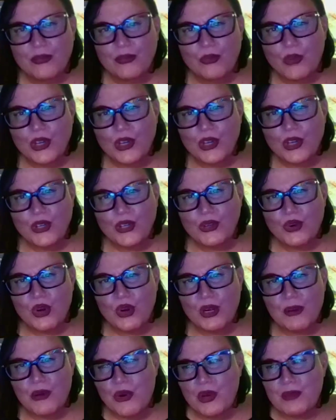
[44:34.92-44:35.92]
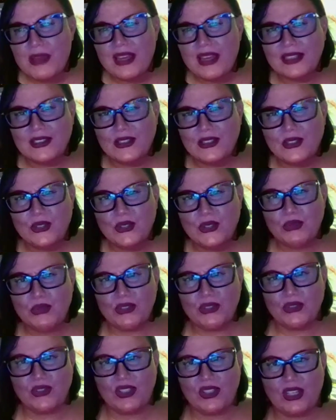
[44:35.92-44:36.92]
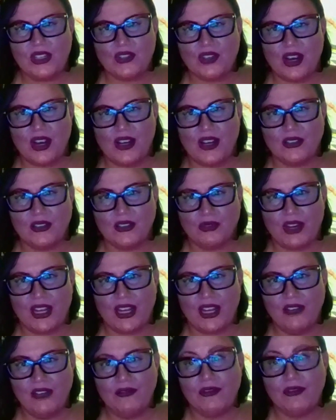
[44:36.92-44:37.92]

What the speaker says: what do you automatically do when you see a child, right?